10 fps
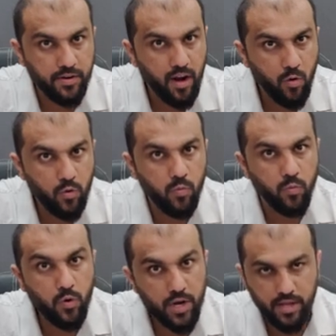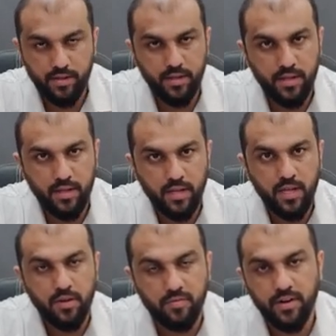the drought would
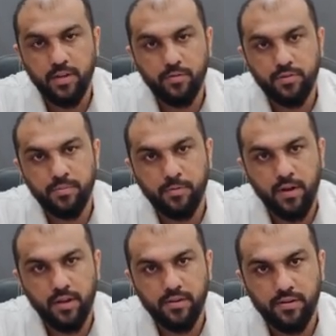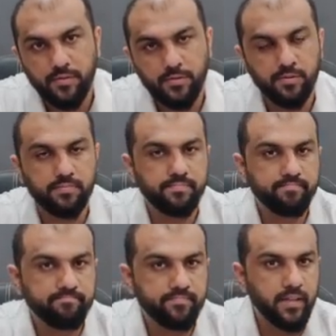reduce the production. So
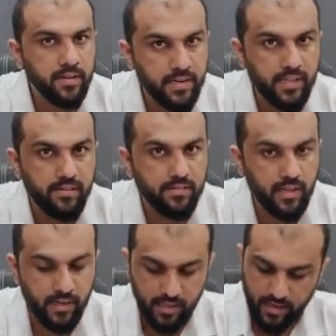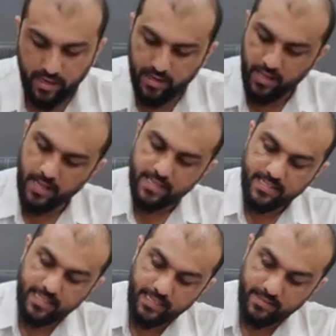D is incorrect.
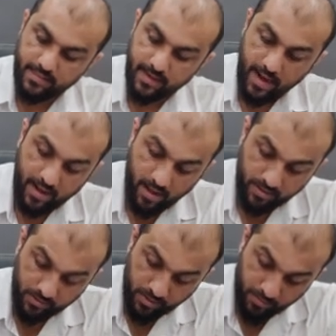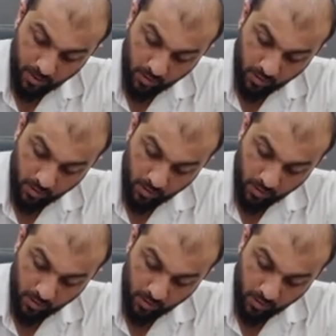C is the right answer